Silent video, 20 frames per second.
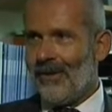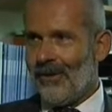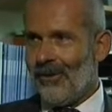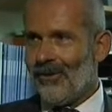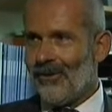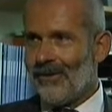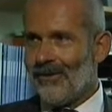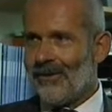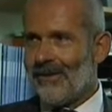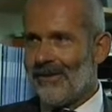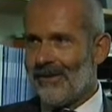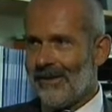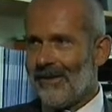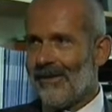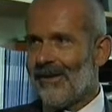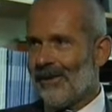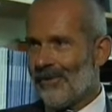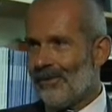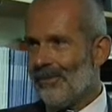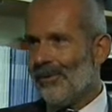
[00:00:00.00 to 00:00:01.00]
on
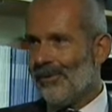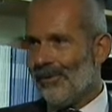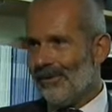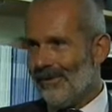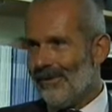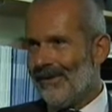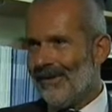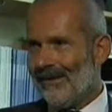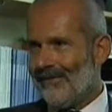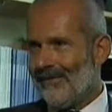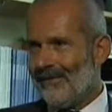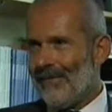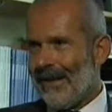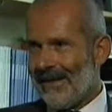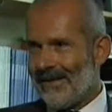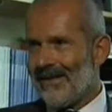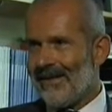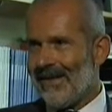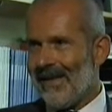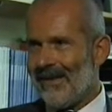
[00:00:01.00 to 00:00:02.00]
global
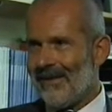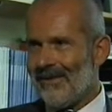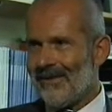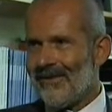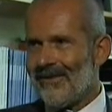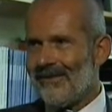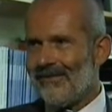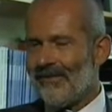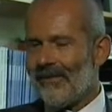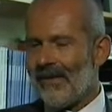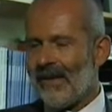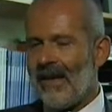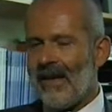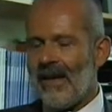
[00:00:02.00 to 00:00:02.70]
mental health.